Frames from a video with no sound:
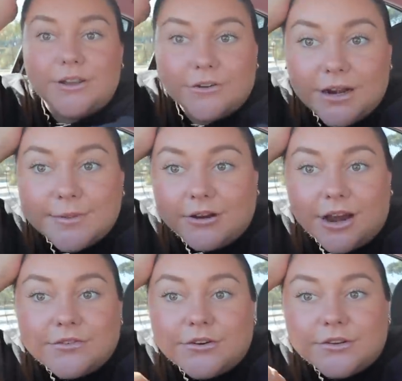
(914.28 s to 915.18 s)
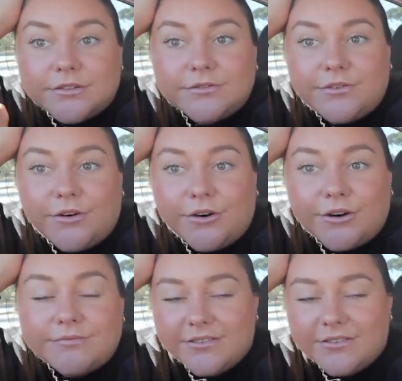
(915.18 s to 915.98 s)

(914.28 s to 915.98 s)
incredibly grateful for